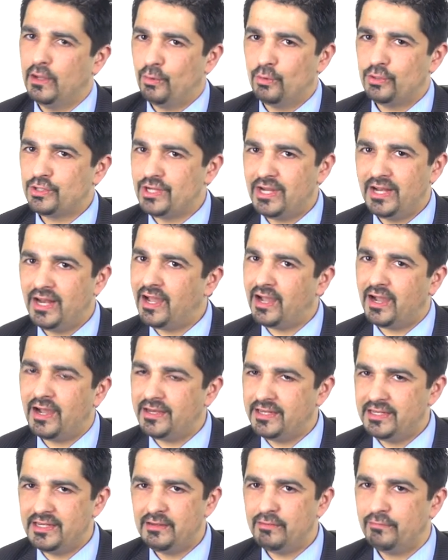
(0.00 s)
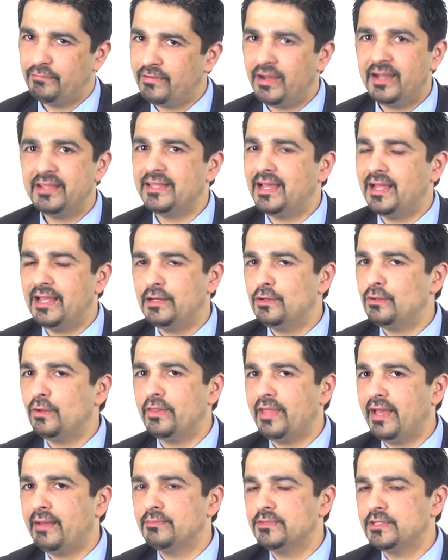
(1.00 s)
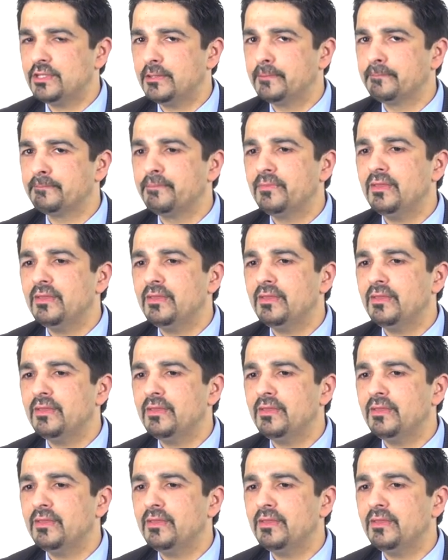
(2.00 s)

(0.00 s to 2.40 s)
Well, Sheila Hardy didn't find that in Northampton.